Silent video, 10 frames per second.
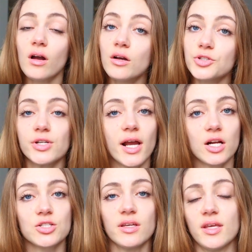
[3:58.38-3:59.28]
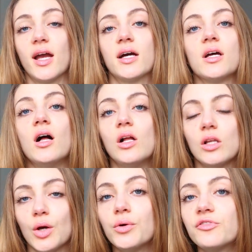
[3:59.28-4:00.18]
the contrary, actually, they had
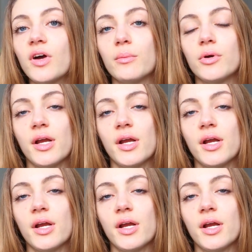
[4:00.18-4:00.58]
lower fiber